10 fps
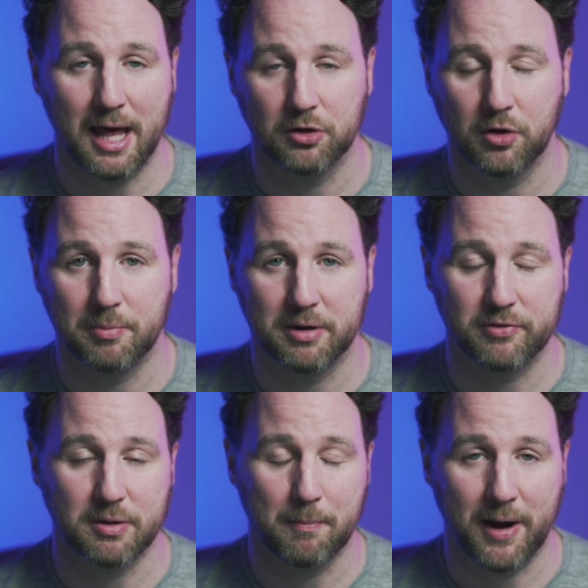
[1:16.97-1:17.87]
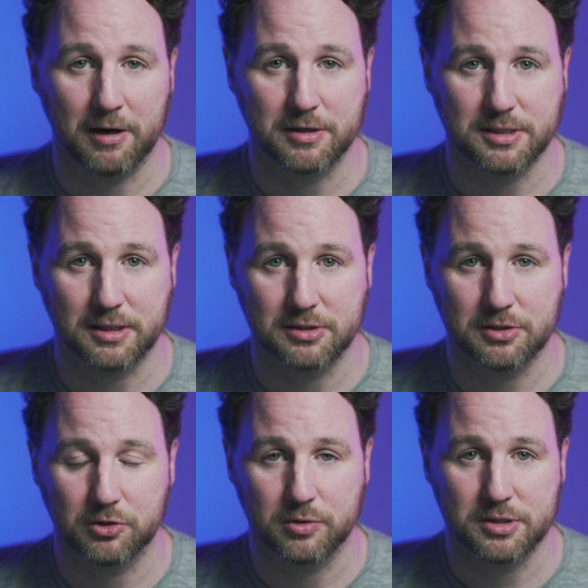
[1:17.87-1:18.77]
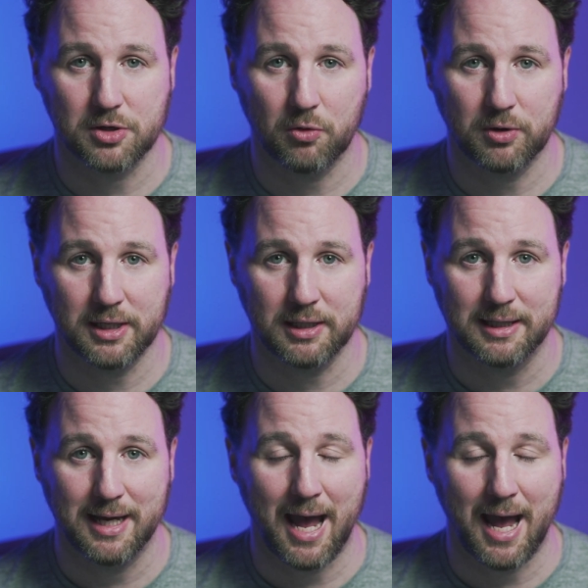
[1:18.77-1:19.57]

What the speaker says: and a little bit of a comparison to the Sony.